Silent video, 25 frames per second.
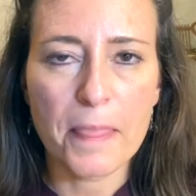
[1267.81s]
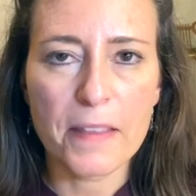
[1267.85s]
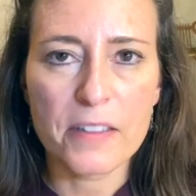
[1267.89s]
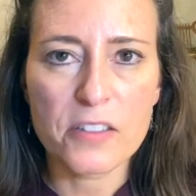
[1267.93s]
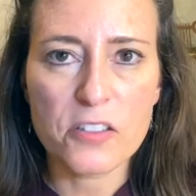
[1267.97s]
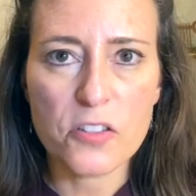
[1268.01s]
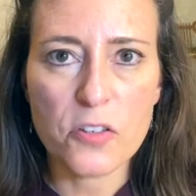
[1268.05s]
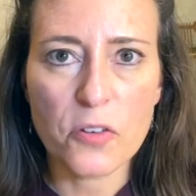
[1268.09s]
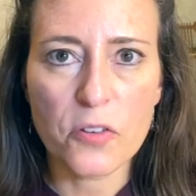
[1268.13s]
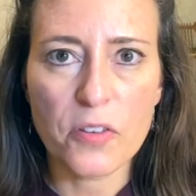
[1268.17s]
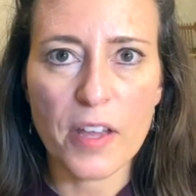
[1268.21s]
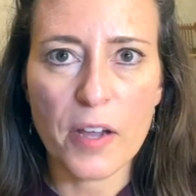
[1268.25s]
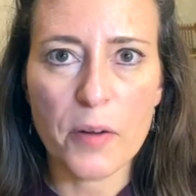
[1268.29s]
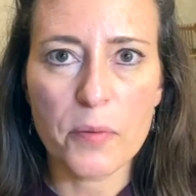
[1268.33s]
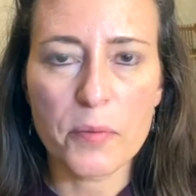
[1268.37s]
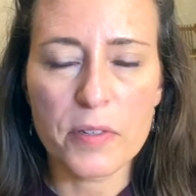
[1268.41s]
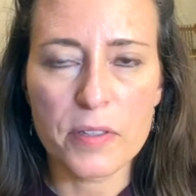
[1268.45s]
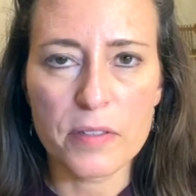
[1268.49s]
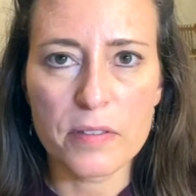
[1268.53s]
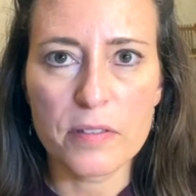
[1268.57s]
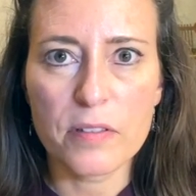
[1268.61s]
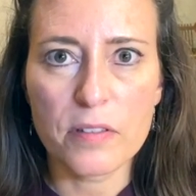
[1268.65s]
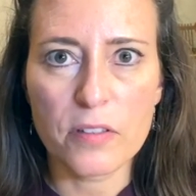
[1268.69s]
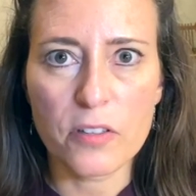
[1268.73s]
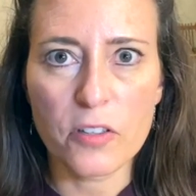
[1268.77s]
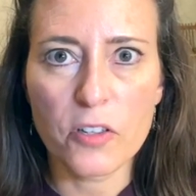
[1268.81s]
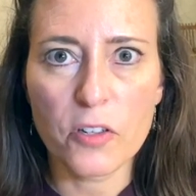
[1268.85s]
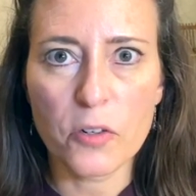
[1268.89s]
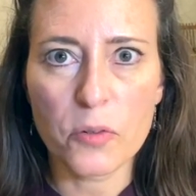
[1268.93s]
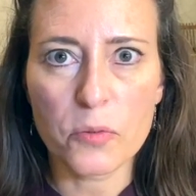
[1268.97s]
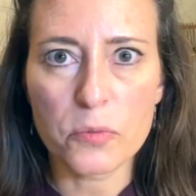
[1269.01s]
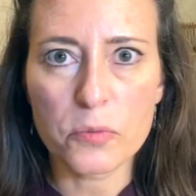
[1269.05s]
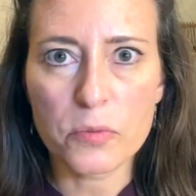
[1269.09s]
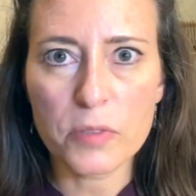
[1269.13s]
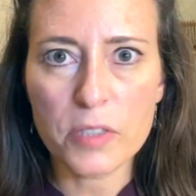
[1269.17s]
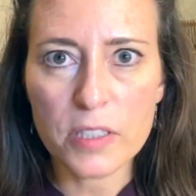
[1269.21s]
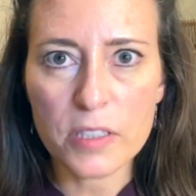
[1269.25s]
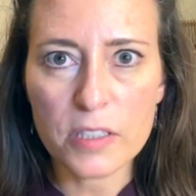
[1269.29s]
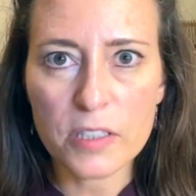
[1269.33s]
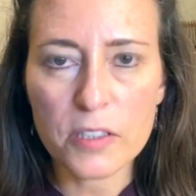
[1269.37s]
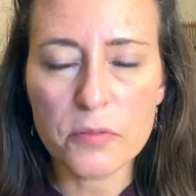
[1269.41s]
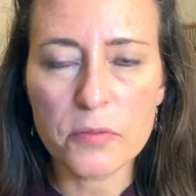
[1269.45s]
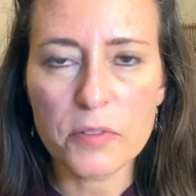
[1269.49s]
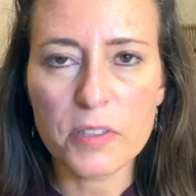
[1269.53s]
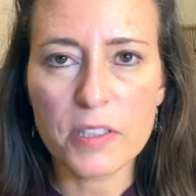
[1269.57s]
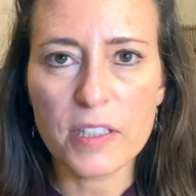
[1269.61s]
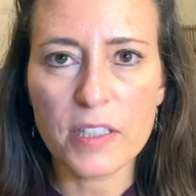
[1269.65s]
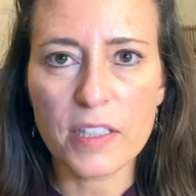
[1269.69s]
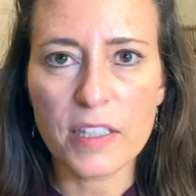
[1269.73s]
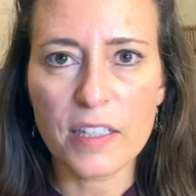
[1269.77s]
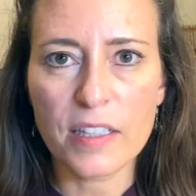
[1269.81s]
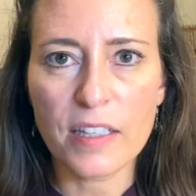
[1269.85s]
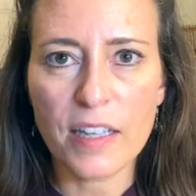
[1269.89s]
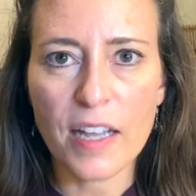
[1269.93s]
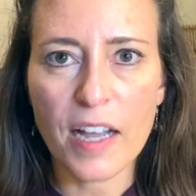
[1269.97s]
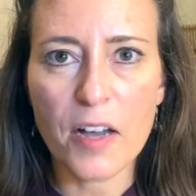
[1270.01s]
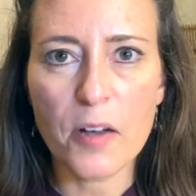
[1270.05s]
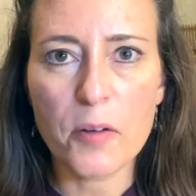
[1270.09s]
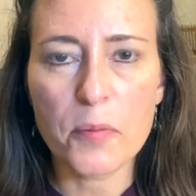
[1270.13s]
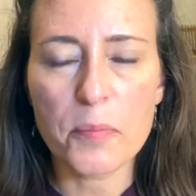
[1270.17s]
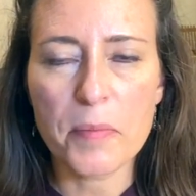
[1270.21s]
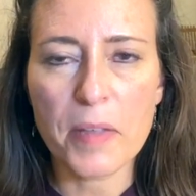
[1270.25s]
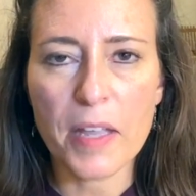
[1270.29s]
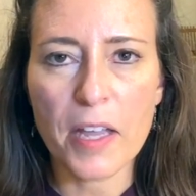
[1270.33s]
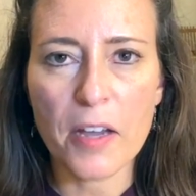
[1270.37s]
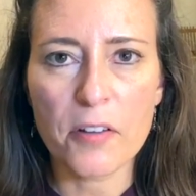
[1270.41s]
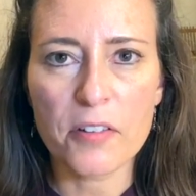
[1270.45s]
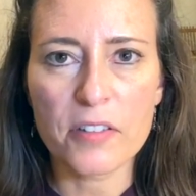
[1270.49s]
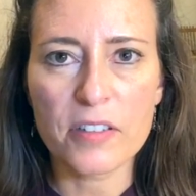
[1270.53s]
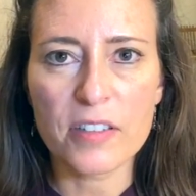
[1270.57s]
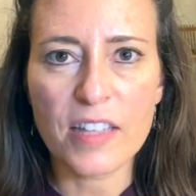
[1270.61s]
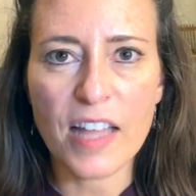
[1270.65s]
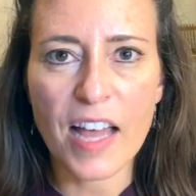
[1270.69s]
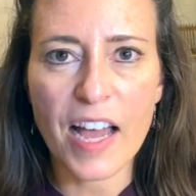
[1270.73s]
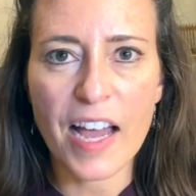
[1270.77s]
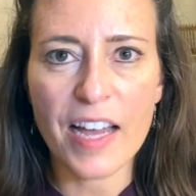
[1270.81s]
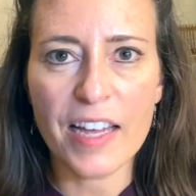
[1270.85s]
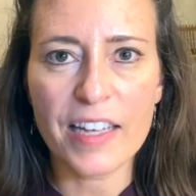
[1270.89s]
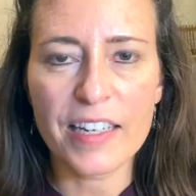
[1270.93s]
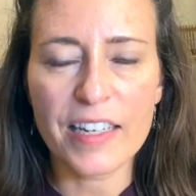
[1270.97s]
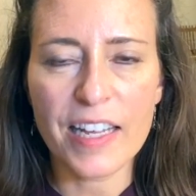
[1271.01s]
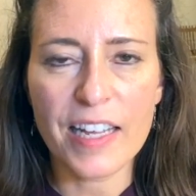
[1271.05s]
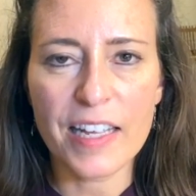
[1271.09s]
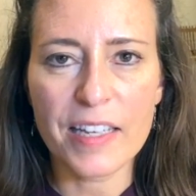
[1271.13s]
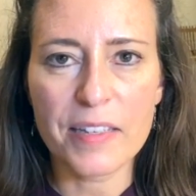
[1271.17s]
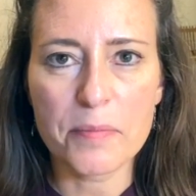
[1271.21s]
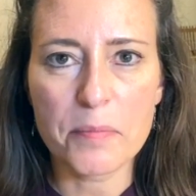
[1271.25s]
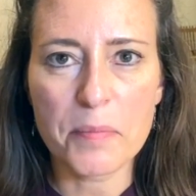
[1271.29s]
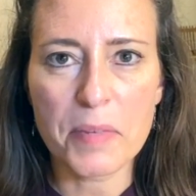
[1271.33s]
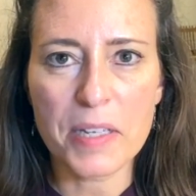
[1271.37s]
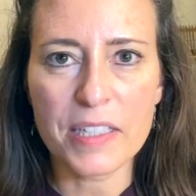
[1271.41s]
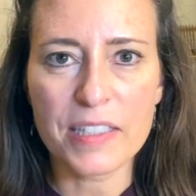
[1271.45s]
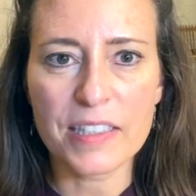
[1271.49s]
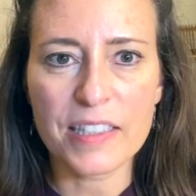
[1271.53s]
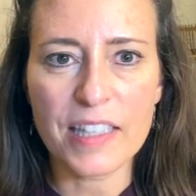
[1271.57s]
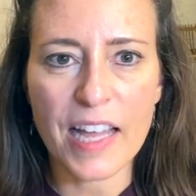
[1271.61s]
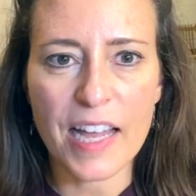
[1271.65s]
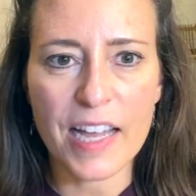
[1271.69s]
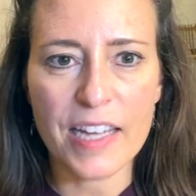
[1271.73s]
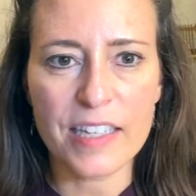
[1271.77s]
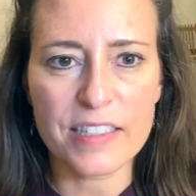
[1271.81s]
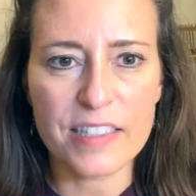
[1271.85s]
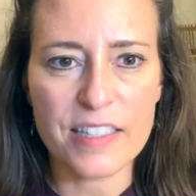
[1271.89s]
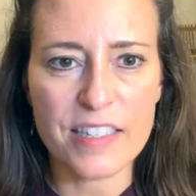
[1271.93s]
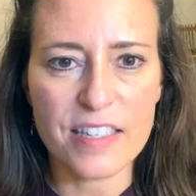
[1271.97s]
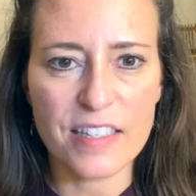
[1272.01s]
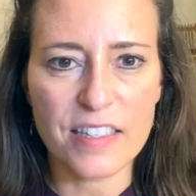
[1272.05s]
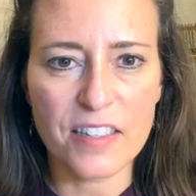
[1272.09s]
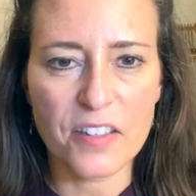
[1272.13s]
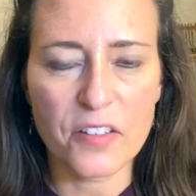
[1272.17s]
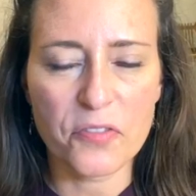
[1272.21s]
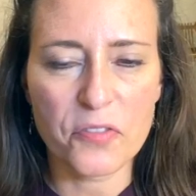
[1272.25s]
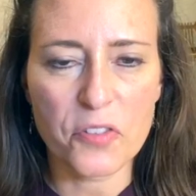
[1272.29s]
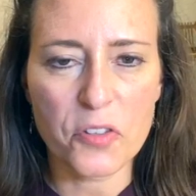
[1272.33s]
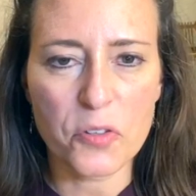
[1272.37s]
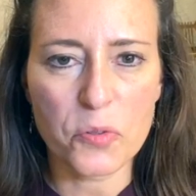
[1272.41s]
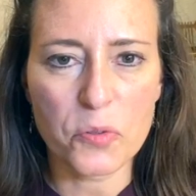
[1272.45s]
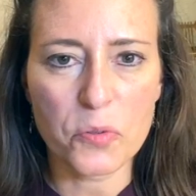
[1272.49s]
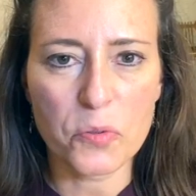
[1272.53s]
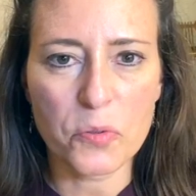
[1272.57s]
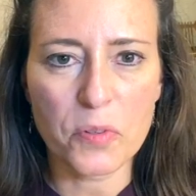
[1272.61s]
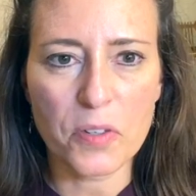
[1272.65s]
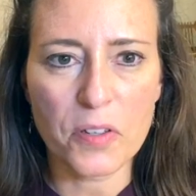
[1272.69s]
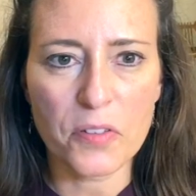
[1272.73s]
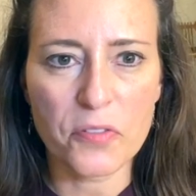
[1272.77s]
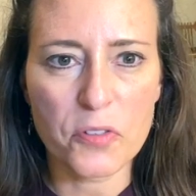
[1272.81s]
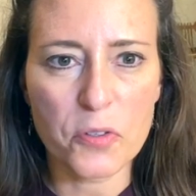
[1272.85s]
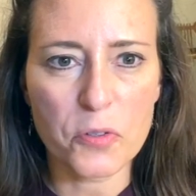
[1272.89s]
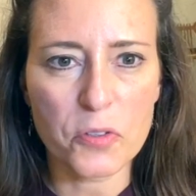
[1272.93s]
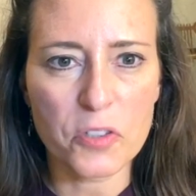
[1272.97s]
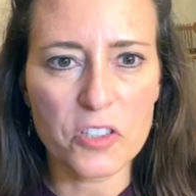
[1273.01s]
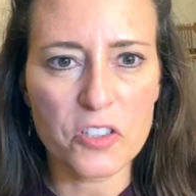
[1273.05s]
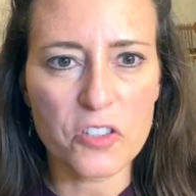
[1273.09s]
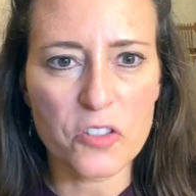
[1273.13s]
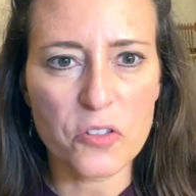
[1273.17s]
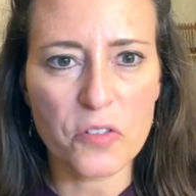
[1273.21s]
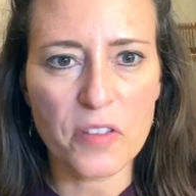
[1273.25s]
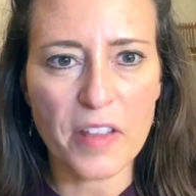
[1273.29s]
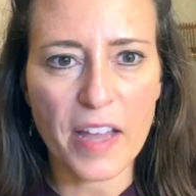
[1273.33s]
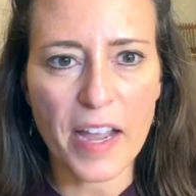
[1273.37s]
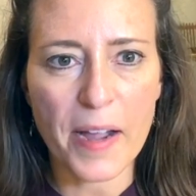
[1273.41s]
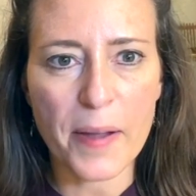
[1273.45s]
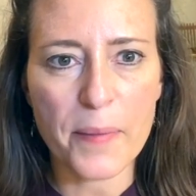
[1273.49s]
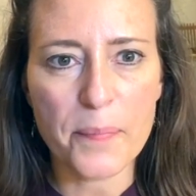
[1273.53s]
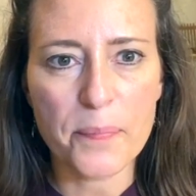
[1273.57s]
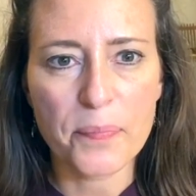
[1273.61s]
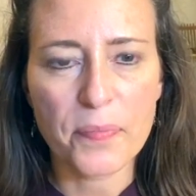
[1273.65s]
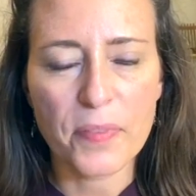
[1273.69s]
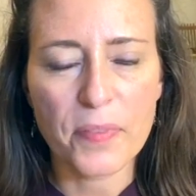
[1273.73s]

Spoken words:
So that would, really, really help me out a lot and mean a lot if you could do that.